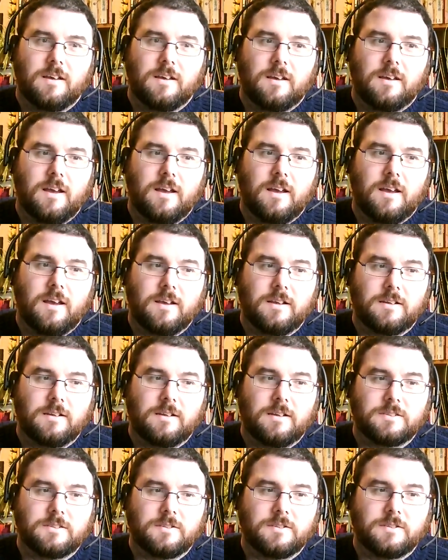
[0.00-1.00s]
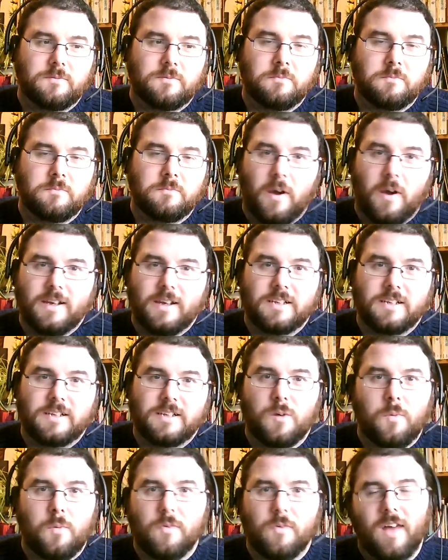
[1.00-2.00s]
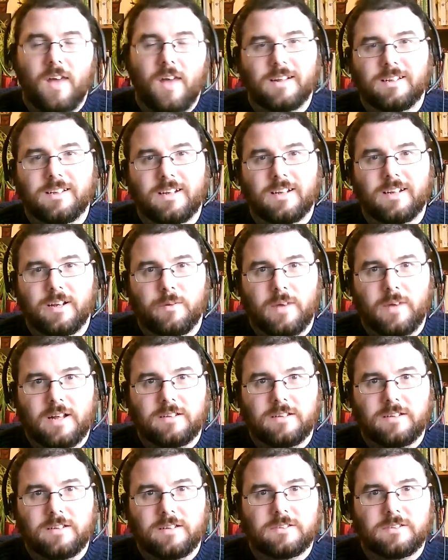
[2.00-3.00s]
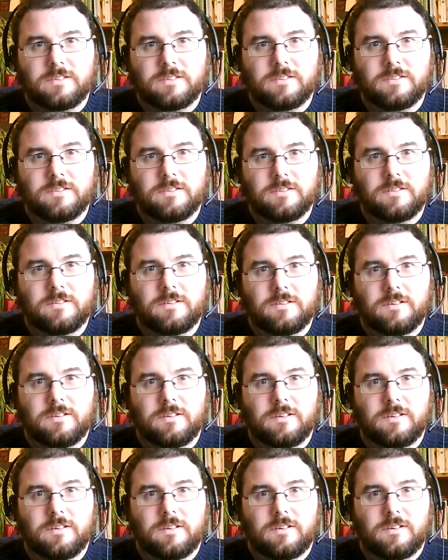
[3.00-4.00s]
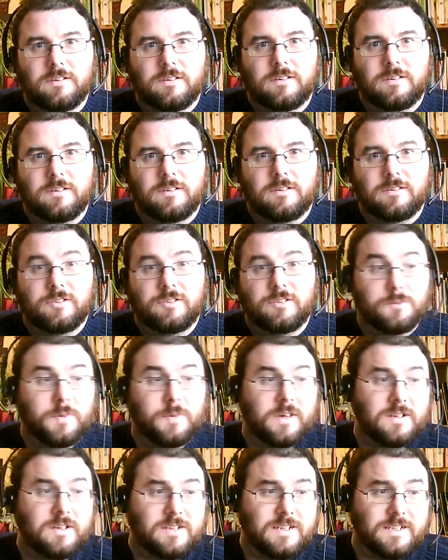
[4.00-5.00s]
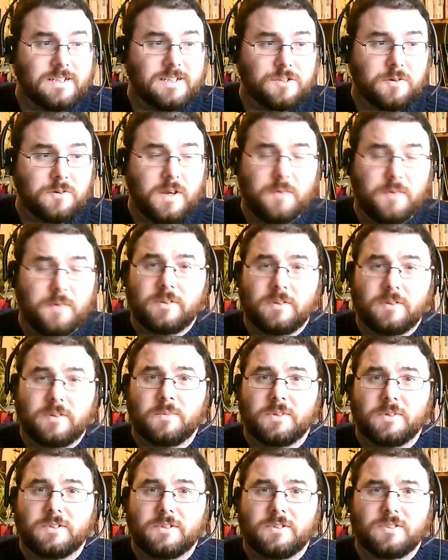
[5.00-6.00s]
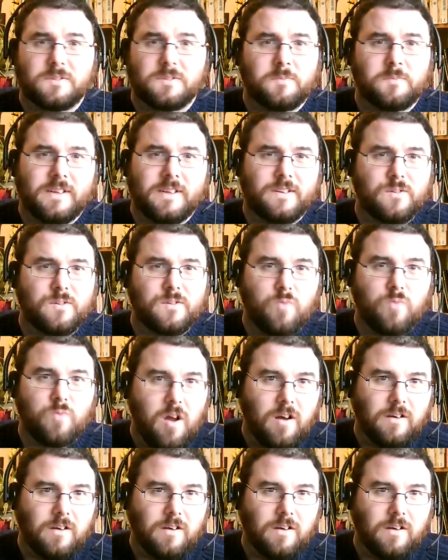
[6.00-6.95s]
And mine is no more valid than anyone else's. Just because I disagree with someone doesn't mean they're wrong.